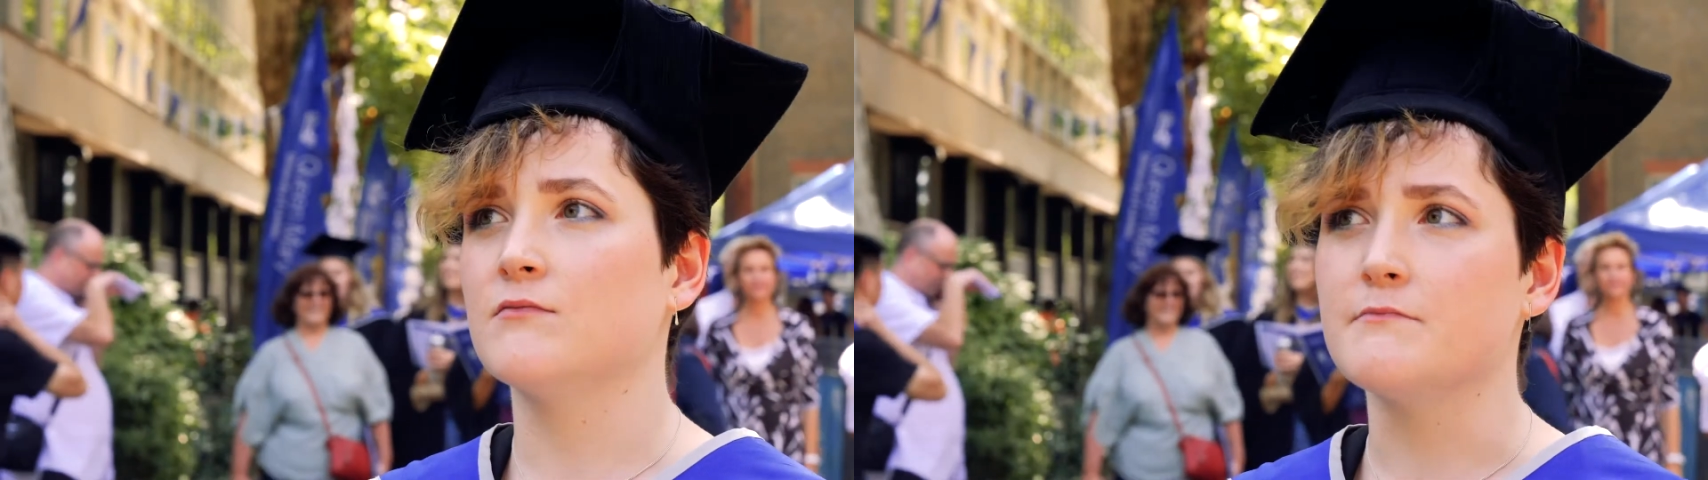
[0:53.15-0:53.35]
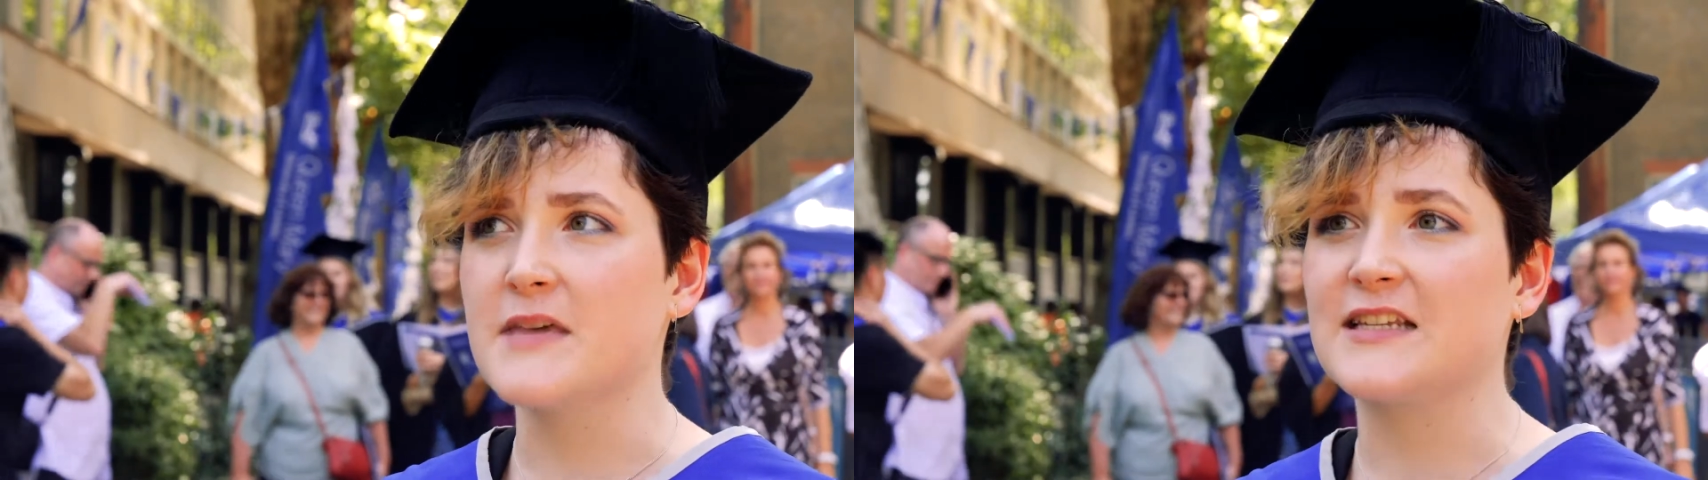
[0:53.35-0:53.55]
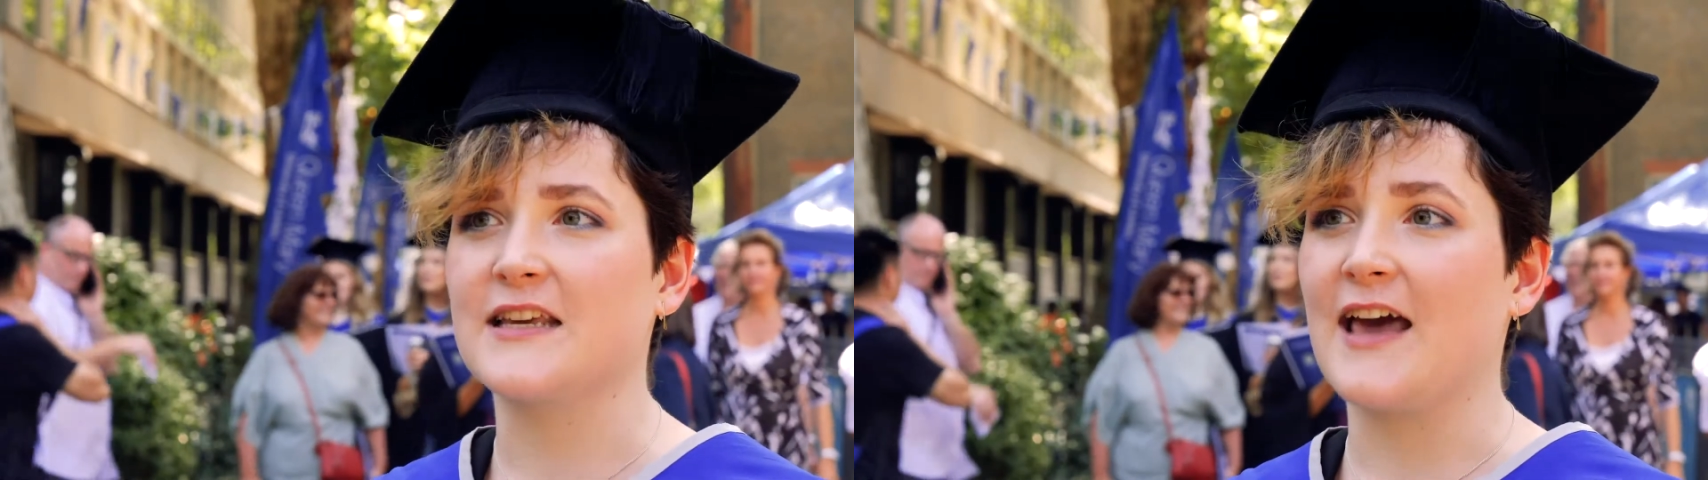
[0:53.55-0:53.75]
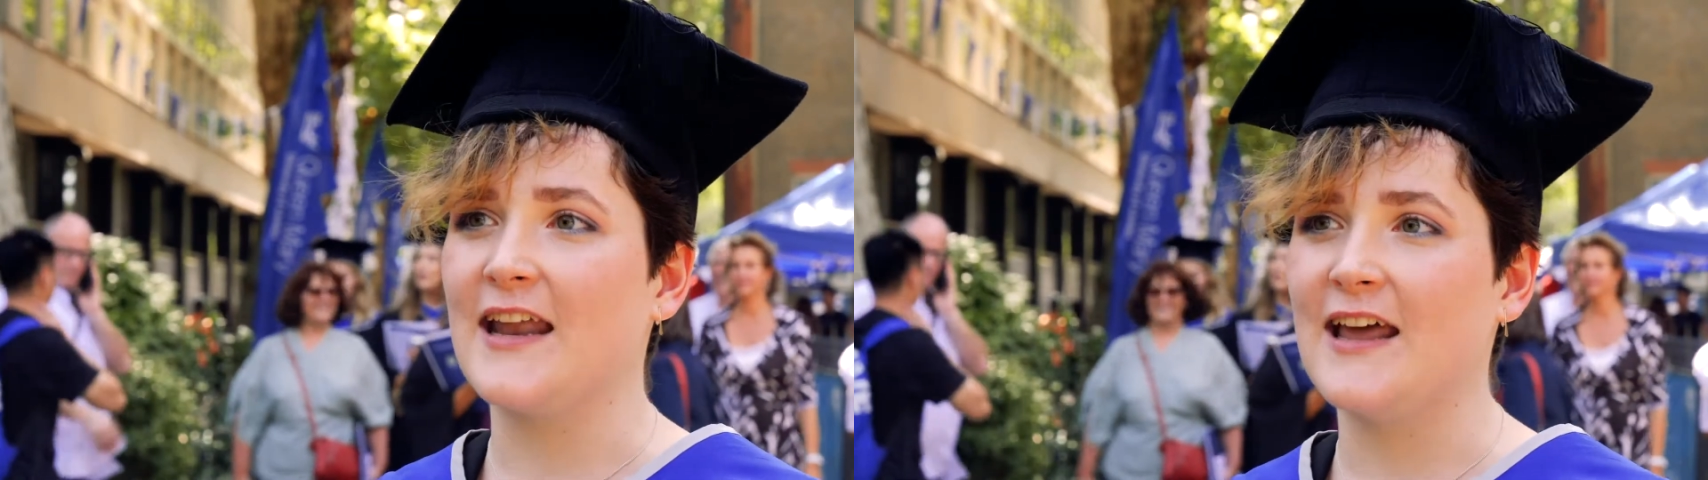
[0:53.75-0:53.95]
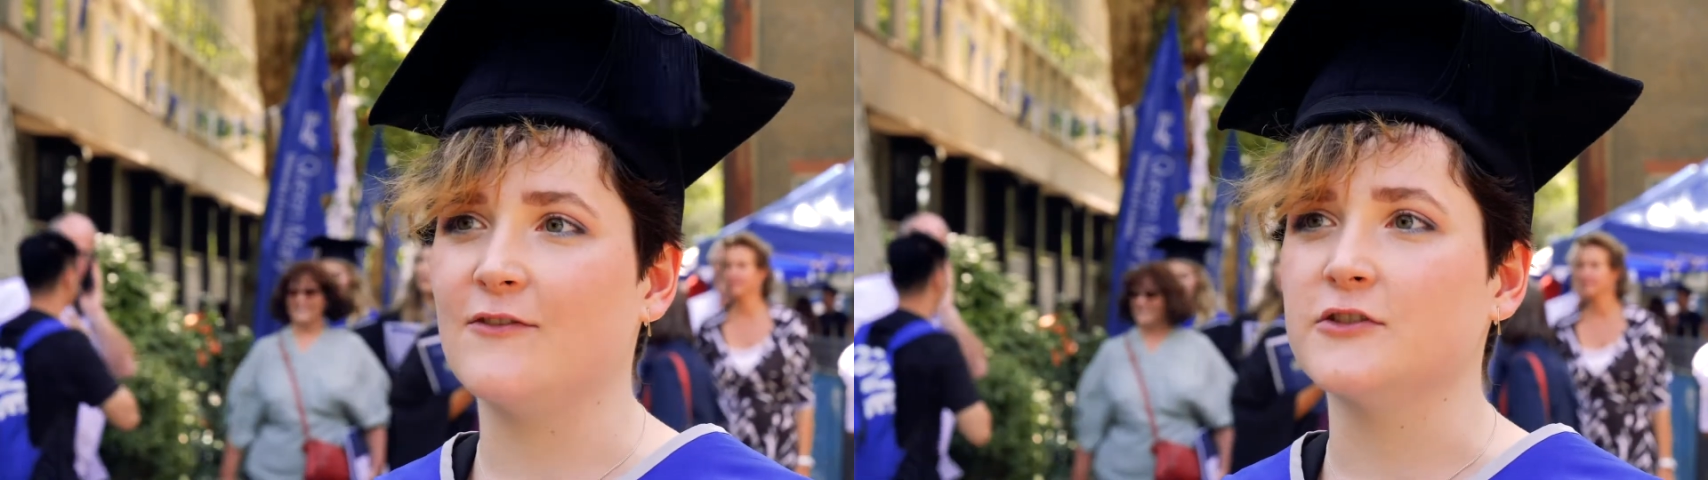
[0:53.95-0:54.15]
meeting
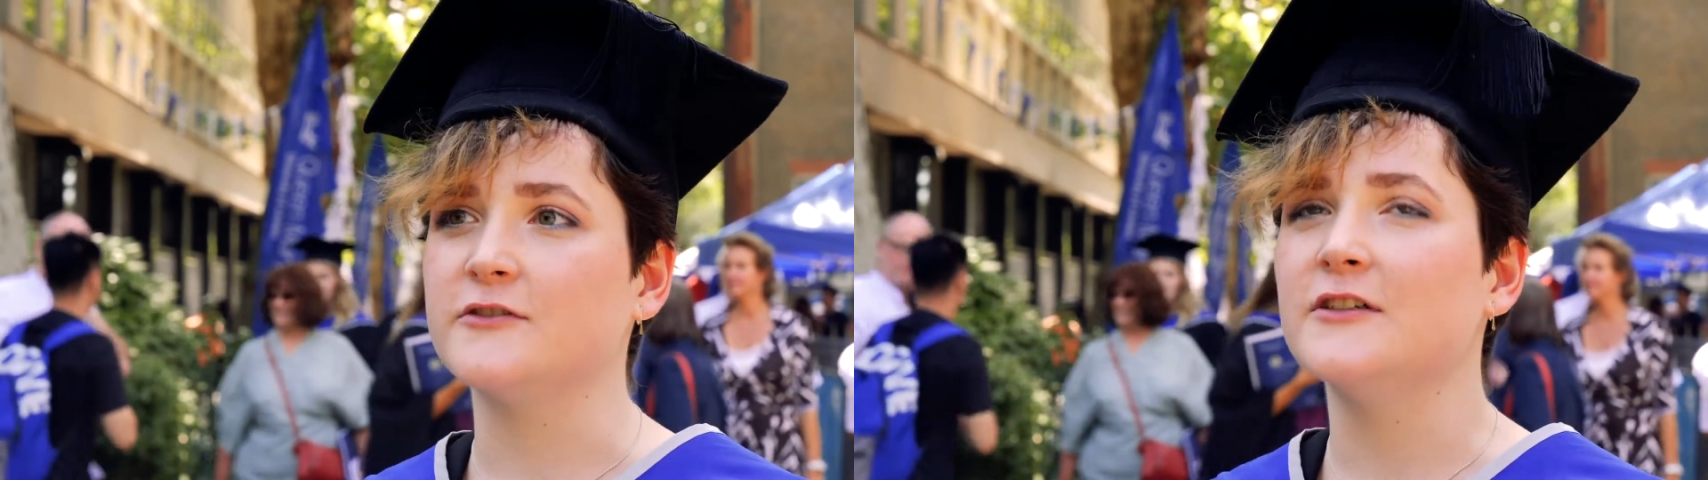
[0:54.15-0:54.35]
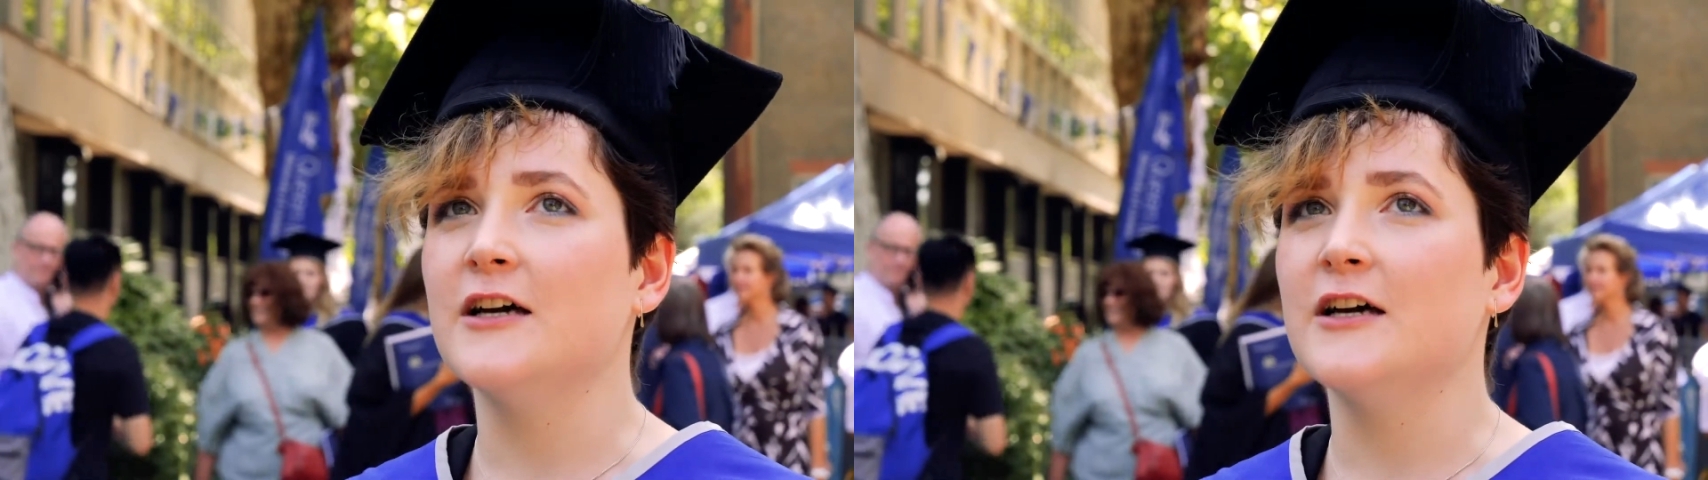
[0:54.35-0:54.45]
that level.